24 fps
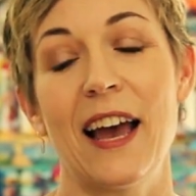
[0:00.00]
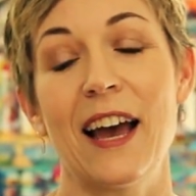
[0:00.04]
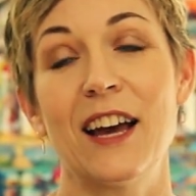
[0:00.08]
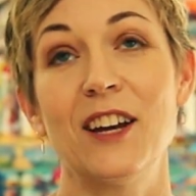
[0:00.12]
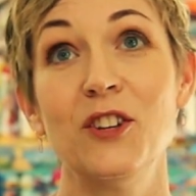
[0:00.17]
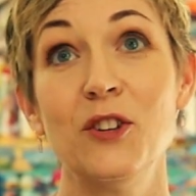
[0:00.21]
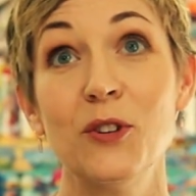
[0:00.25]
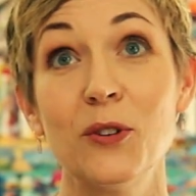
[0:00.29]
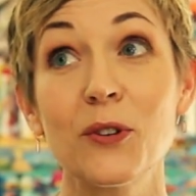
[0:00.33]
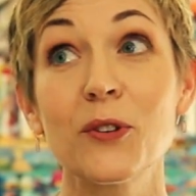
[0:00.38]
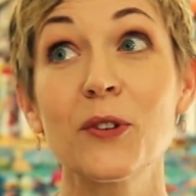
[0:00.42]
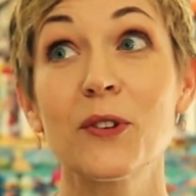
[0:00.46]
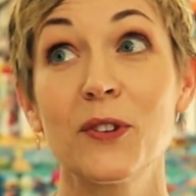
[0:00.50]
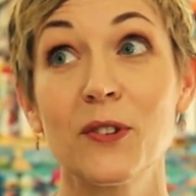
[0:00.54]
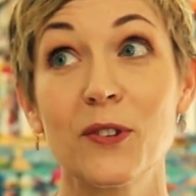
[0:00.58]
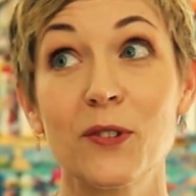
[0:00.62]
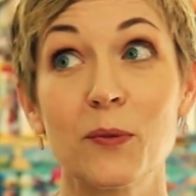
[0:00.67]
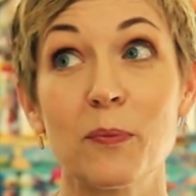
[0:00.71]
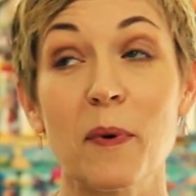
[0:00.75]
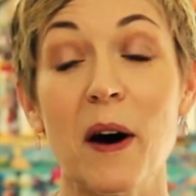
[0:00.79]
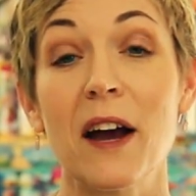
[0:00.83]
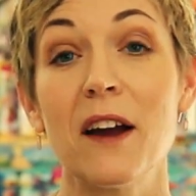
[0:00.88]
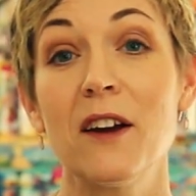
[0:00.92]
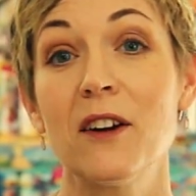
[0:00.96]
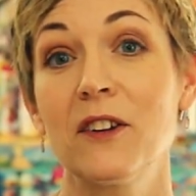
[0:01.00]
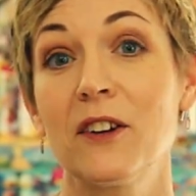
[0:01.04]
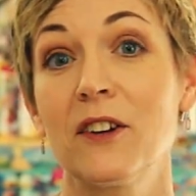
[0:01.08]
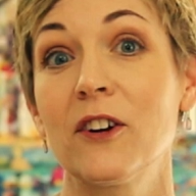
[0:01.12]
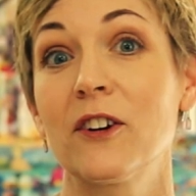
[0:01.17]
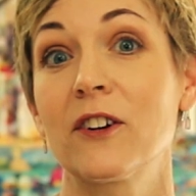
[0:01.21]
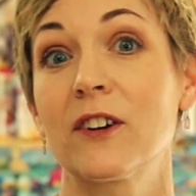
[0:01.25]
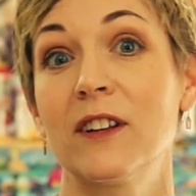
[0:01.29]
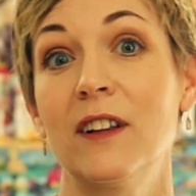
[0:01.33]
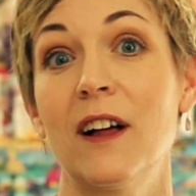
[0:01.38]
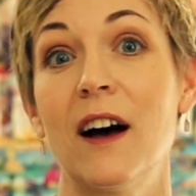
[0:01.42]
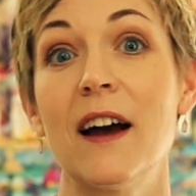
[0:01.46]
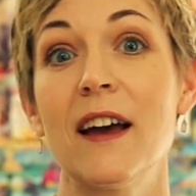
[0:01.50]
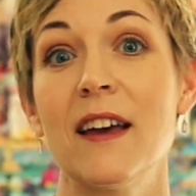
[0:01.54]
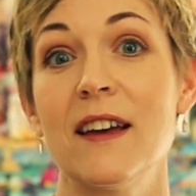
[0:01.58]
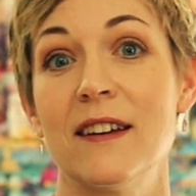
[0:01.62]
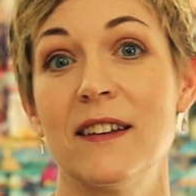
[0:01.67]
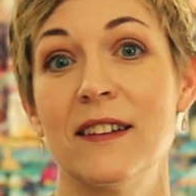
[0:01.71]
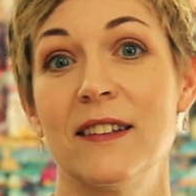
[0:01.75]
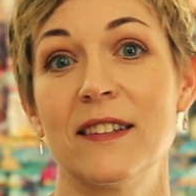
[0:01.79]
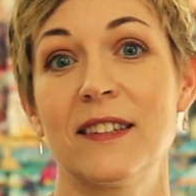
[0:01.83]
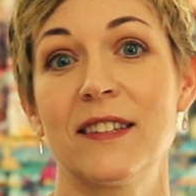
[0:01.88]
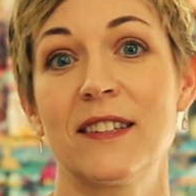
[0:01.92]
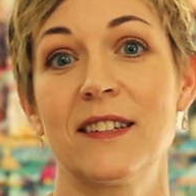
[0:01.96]
And you'll inspire your
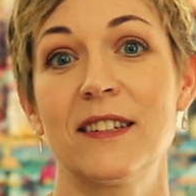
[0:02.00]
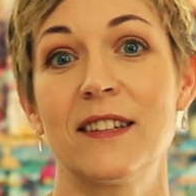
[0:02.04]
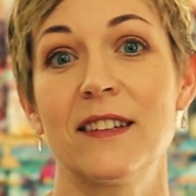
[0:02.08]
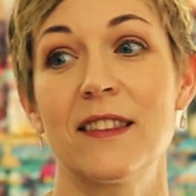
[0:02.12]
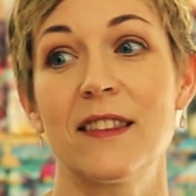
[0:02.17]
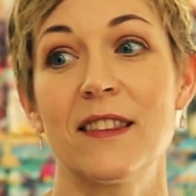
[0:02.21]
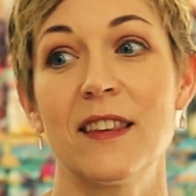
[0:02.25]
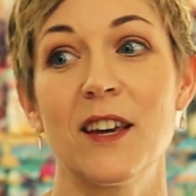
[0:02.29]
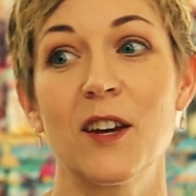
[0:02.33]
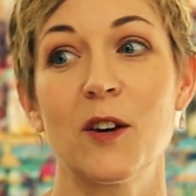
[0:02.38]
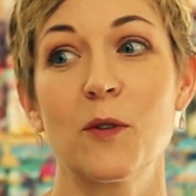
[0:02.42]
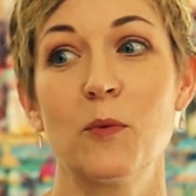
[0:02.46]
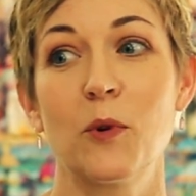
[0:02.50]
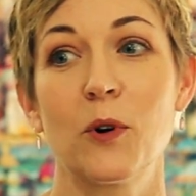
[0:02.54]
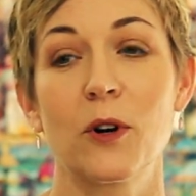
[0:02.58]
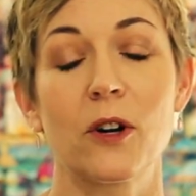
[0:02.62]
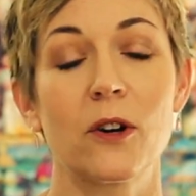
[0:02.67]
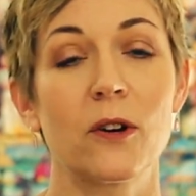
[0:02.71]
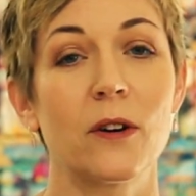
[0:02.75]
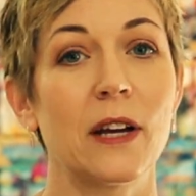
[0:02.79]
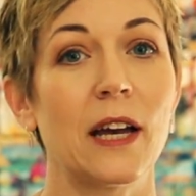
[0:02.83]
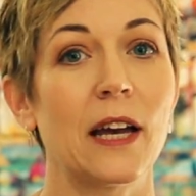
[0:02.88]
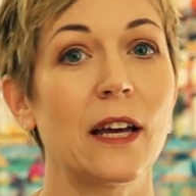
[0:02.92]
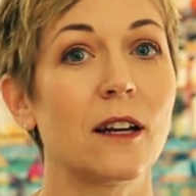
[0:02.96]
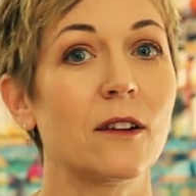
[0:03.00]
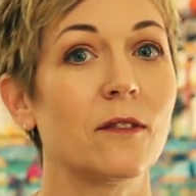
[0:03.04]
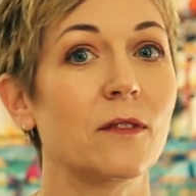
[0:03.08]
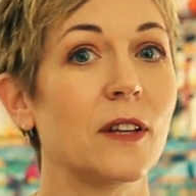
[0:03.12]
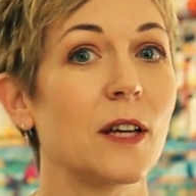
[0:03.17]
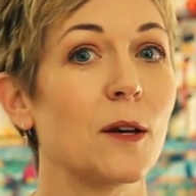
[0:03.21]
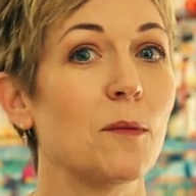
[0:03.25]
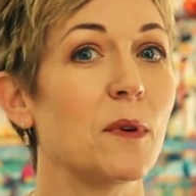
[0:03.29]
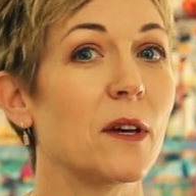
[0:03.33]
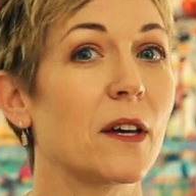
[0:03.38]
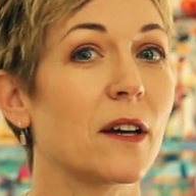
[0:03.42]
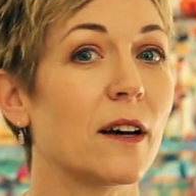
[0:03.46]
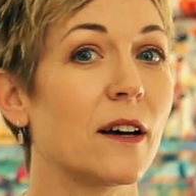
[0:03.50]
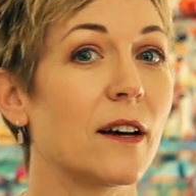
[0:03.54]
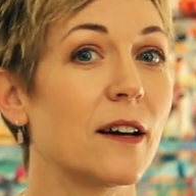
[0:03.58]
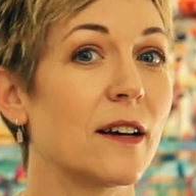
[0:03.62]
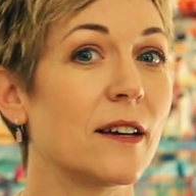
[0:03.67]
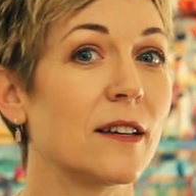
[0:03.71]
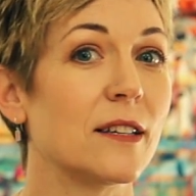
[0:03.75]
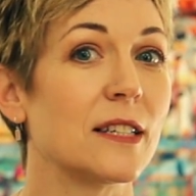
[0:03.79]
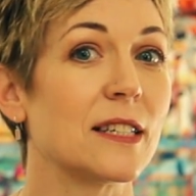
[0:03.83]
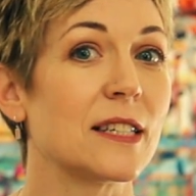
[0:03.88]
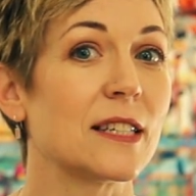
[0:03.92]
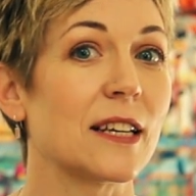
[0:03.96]
clients to think more creatively
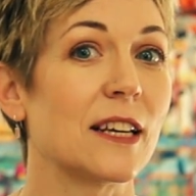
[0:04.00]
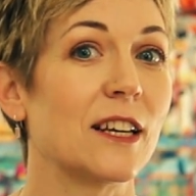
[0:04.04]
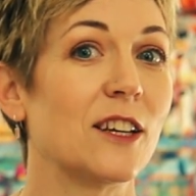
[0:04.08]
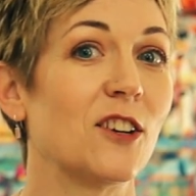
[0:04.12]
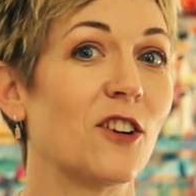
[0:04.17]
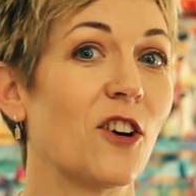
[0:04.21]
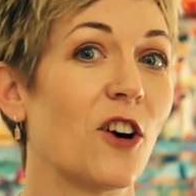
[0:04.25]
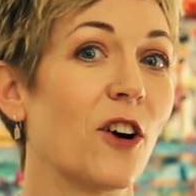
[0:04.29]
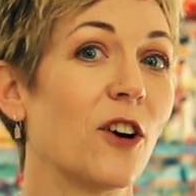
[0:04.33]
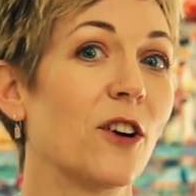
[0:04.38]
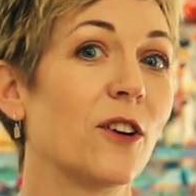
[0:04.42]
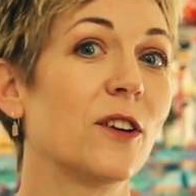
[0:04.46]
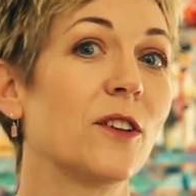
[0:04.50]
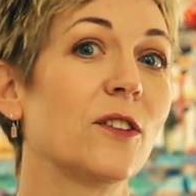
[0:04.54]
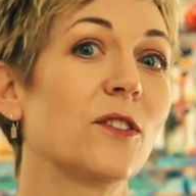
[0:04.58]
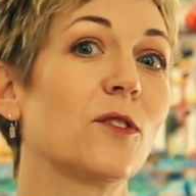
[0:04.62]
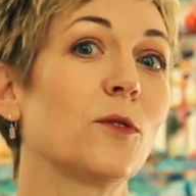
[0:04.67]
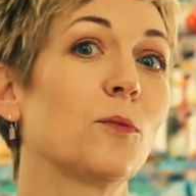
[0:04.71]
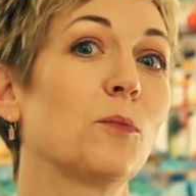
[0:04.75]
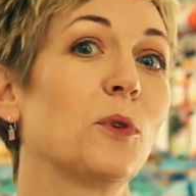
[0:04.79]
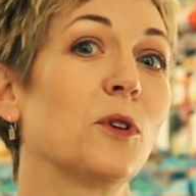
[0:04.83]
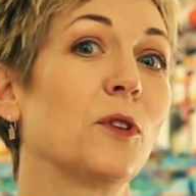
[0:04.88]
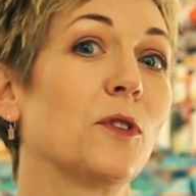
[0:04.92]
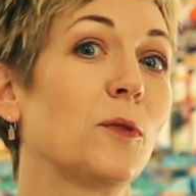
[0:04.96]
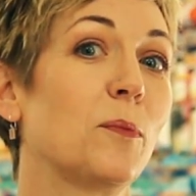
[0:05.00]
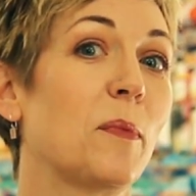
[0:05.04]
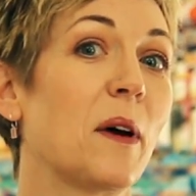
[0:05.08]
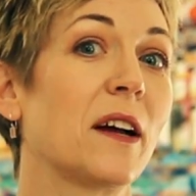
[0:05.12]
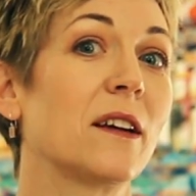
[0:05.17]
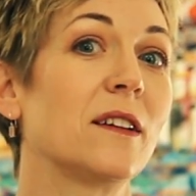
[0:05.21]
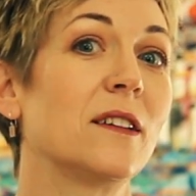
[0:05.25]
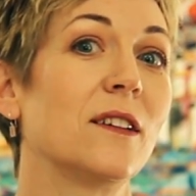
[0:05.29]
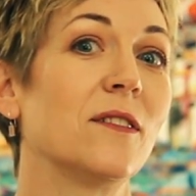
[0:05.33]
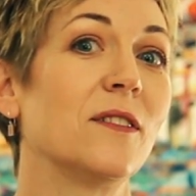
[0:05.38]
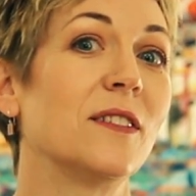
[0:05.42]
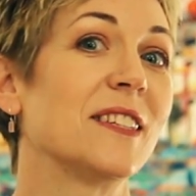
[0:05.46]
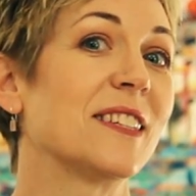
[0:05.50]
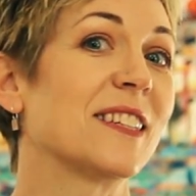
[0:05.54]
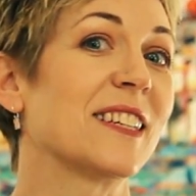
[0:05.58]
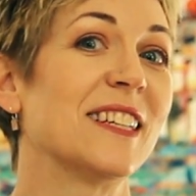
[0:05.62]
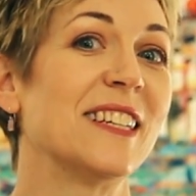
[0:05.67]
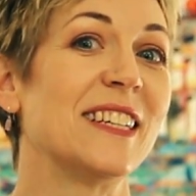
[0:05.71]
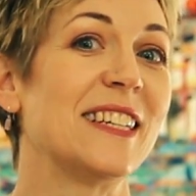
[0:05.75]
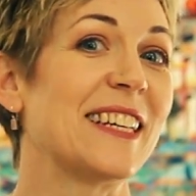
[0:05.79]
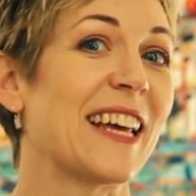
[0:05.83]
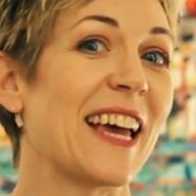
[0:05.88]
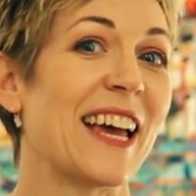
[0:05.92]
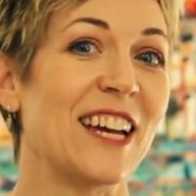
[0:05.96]
because an artist's perspective is
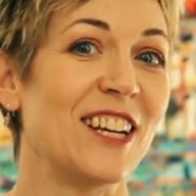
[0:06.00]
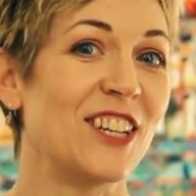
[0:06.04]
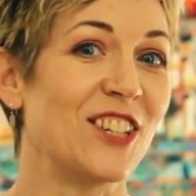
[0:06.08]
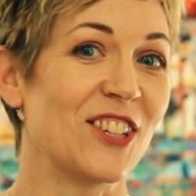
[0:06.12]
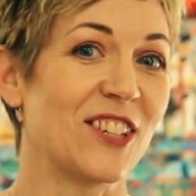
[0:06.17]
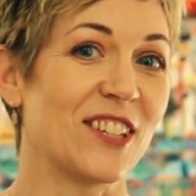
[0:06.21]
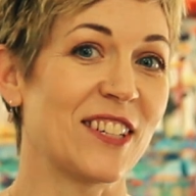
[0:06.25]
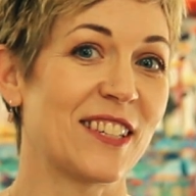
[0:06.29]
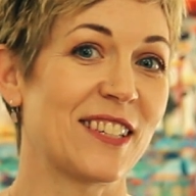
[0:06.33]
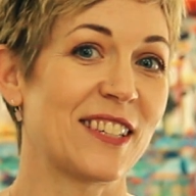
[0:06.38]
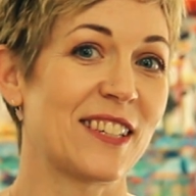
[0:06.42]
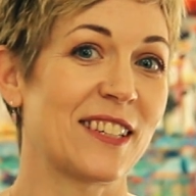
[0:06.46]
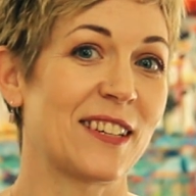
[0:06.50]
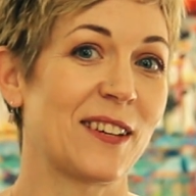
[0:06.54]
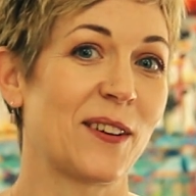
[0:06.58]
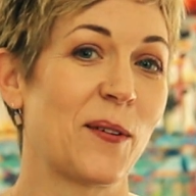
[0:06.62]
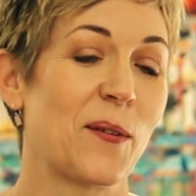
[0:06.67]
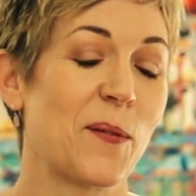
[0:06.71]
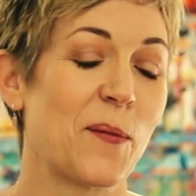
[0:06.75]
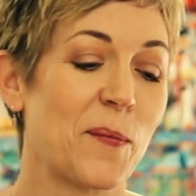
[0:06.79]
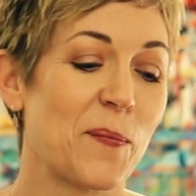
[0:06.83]
contagious.